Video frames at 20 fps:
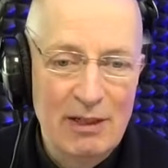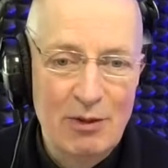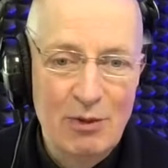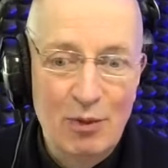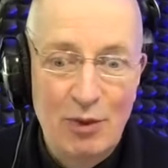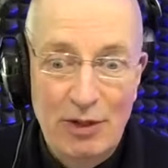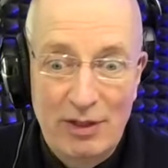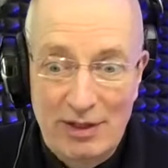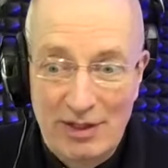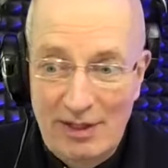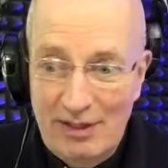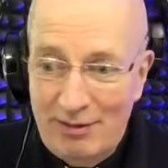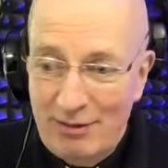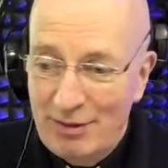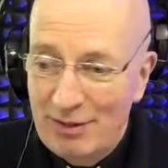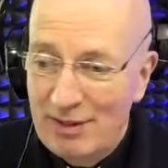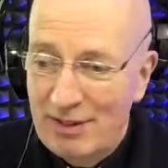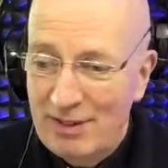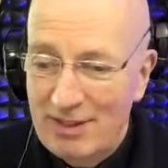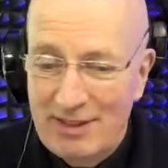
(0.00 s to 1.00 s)
were it not
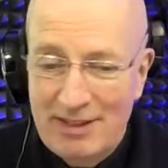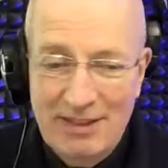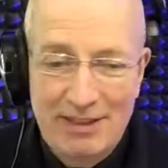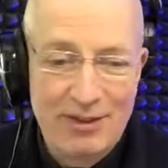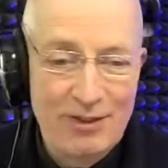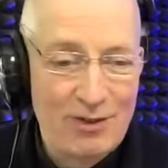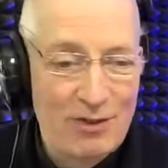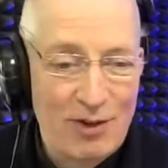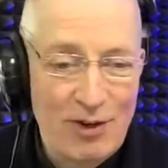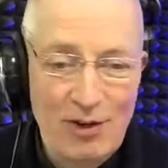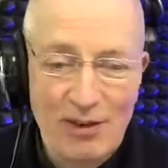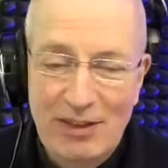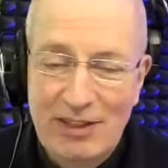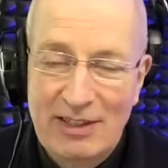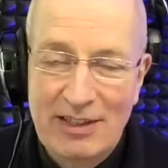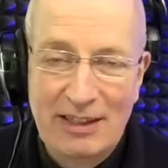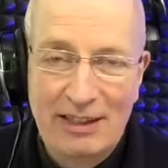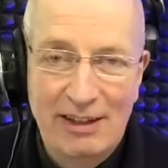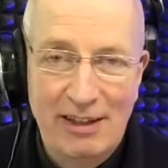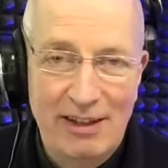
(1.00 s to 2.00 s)
for this extraordinary
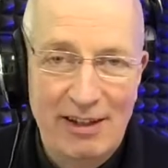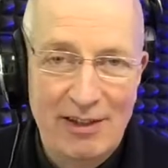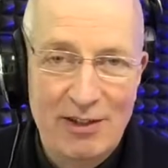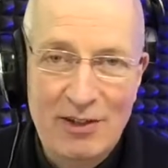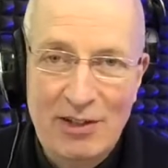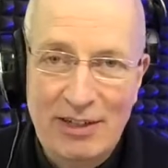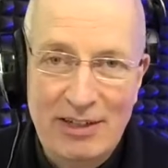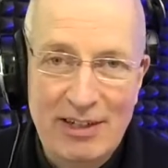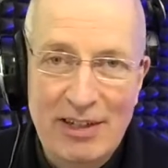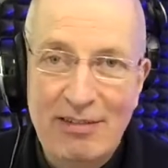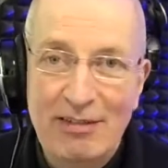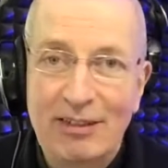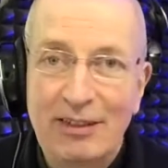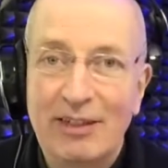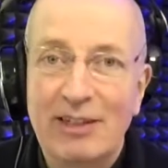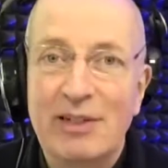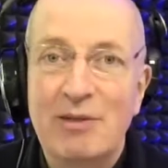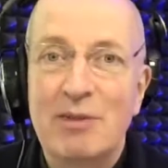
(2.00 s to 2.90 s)
technology. I never thought I'd